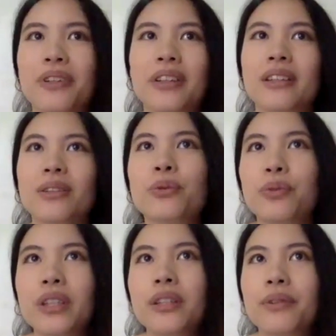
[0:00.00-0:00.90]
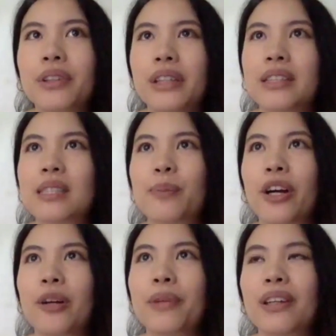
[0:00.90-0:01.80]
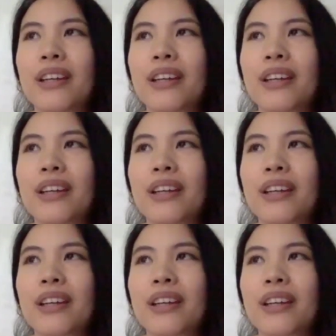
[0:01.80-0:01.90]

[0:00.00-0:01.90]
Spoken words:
really, who really, really inspire me.